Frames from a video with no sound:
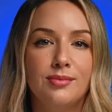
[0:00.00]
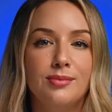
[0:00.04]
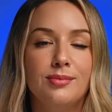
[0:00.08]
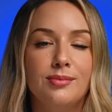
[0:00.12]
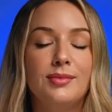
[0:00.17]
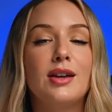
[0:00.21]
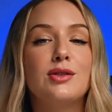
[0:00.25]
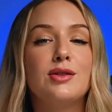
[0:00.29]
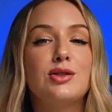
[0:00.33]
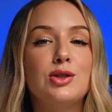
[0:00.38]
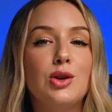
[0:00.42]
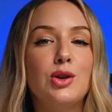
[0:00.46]

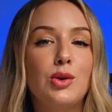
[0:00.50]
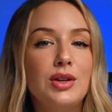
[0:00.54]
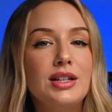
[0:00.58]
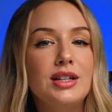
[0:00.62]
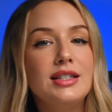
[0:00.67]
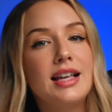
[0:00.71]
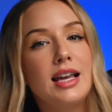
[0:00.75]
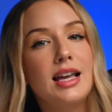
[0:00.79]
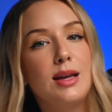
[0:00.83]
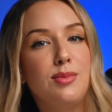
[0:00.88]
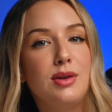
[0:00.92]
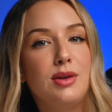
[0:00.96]
Now,
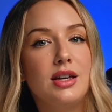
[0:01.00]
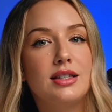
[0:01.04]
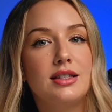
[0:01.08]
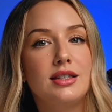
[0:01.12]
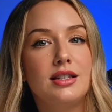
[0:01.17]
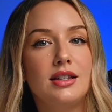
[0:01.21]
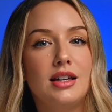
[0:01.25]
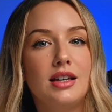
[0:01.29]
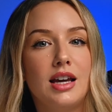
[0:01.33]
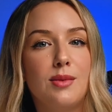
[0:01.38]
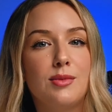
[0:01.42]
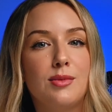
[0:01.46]
Sony's
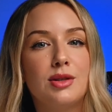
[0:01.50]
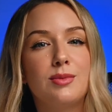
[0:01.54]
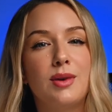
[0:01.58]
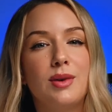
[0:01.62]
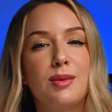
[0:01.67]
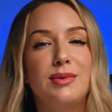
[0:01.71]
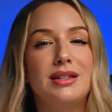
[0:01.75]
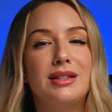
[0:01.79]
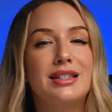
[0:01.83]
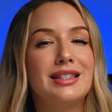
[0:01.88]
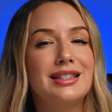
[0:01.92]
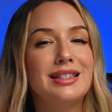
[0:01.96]
APS-C cameras
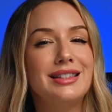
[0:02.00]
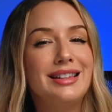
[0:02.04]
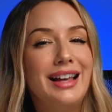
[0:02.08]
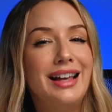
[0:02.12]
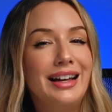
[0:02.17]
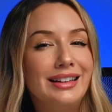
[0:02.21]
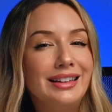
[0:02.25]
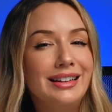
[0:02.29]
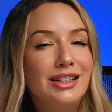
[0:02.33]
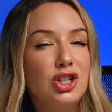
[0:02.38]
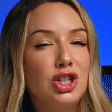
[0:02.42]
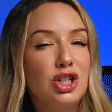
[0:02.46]
might be
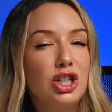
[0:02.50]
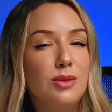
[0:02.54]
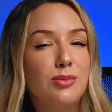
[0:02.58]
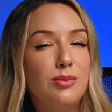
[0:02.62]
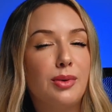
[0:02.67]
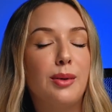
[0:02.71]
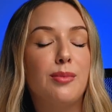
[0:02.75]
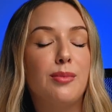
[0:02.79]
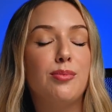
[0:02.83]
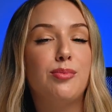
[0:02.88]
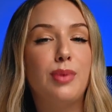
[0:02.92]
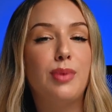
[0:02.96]
slightly
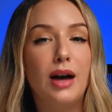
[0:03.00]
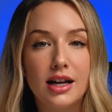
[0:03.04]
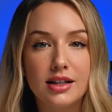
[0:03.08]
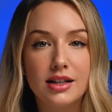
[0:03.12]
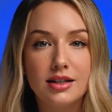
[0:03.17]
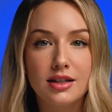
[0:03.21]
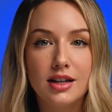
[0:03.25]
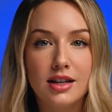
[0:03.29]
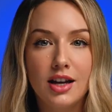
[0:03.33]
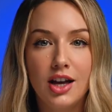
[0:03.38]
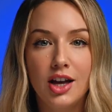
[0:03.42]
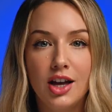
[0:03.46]
cheaper,
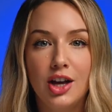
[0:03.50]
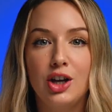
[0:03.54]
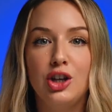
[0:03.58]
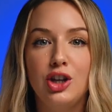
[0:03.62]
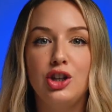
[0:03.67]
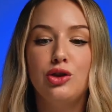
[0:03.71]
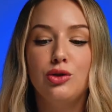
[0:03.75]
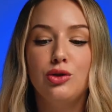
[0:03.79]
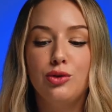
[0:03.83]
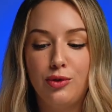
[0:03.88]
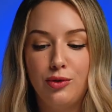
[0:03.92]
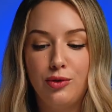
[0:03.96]
but
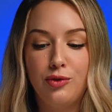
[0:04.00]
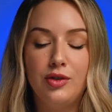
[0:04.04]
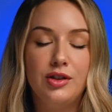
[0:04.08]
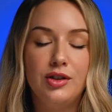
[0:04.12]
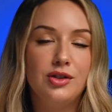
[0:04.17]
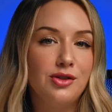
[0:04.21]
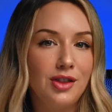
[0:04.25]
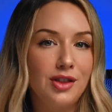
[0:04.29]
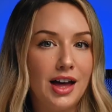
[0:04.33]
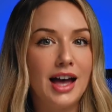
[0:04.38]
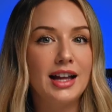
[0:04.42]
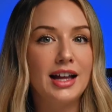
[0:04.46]
you'll
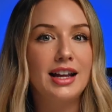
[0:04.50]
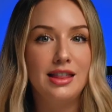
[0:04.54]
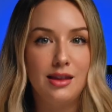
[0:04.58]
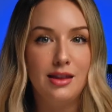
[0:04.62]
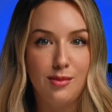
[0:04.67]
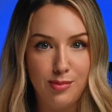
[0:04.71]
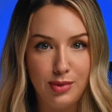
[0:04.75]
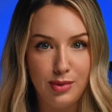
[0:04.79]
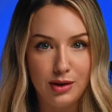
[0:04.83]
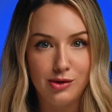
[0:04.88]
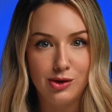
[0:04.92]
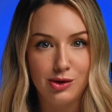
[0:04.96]
feel that in the
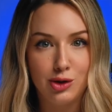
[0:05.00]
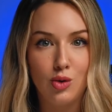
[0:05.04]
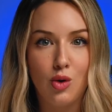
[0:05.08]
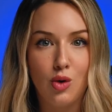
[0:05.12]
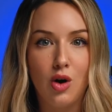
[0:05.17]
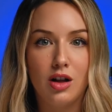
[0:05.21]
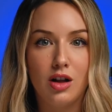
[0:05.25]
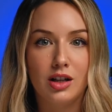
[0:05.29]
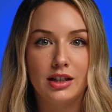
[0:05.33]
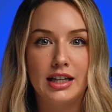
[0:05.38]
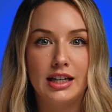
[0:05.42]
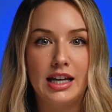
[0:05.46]
build
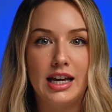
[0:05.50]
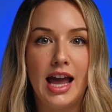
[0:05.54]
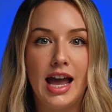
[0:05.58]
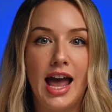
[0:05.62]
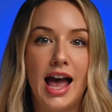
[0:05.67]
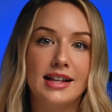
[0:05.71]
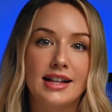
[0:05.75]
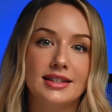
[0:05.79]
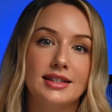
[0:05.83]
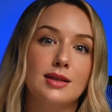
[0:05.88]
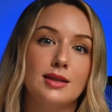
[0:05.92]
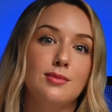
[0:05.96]
quality
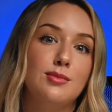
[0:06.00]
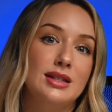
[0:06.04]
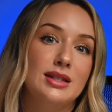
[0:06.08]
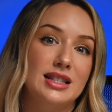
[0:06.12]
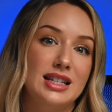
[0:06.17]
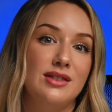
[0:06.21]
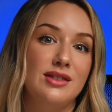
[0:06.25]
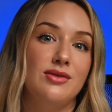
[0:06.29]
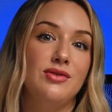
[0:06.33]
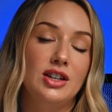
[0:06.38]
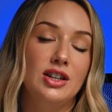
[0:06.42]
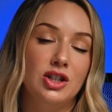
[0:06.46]
and some
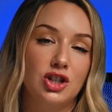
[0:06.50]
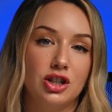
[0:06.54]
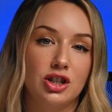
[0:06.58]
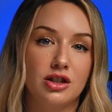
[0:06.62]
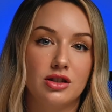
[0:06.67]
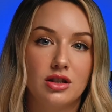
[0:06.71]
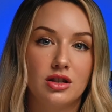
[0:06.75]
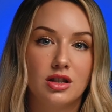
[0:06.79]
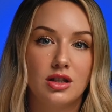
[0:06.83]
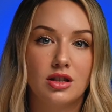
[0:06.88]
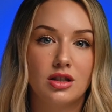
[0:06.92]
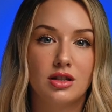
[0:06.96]
missing
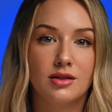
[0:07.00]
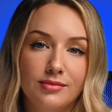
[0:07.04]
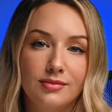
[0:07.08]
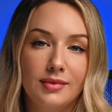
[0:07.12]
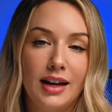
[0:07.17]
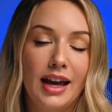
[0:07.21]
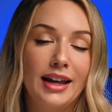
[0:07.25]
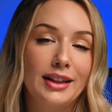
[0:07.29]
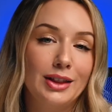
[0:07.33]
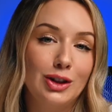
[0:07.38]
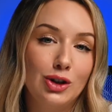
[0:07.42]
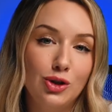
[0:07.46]
features.
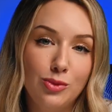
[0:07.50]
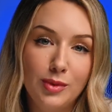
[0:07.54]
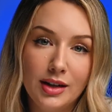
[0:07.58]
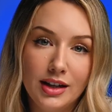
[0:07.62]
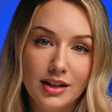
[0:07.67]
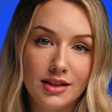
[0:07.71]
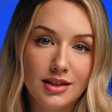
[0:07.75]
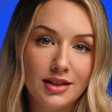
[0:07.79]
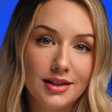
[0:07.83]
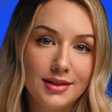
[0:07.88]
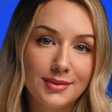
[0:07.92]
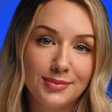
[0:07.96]
And
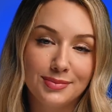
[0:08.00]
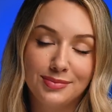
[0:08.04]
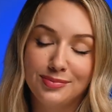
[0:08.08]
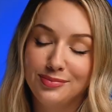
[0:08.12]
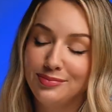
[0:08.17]
Lumix,